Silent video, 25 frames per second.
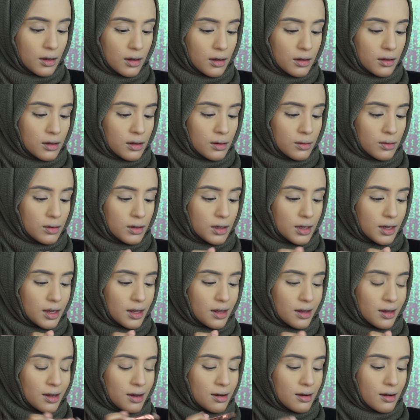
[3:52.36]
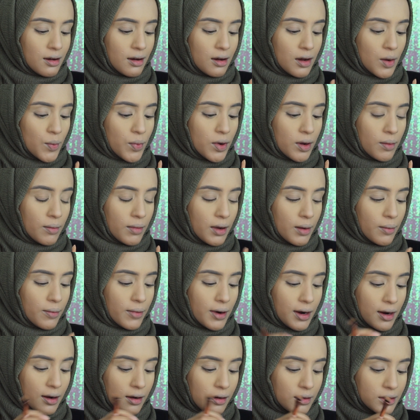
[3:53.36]
And then I'm going to clean up my
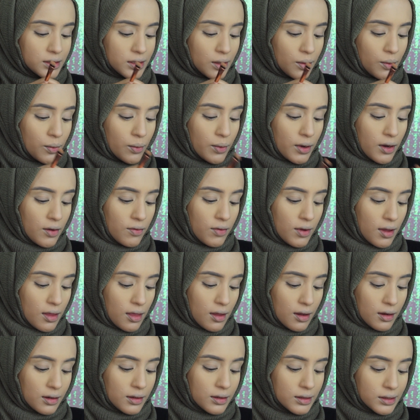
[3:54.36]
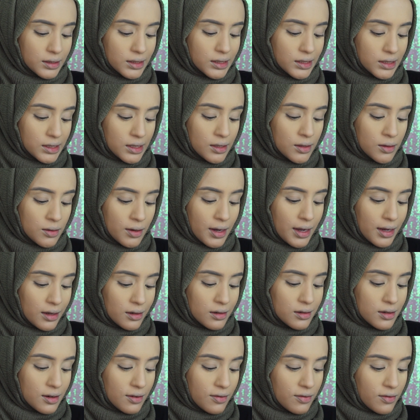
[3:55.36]
brows with the Conceal
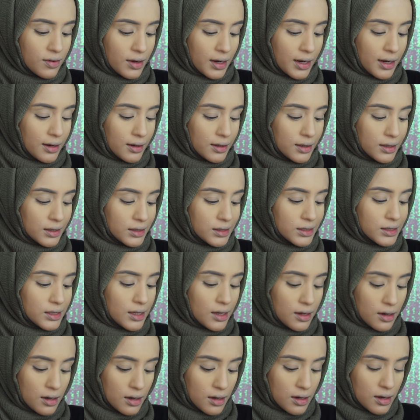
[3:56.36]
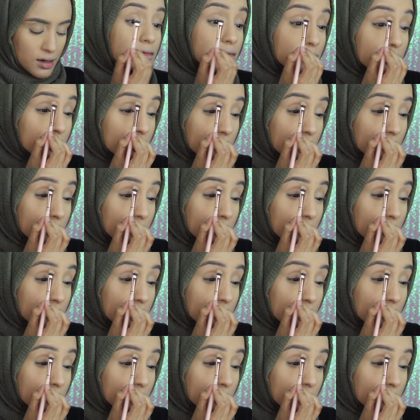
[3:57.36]
and Define Concealer.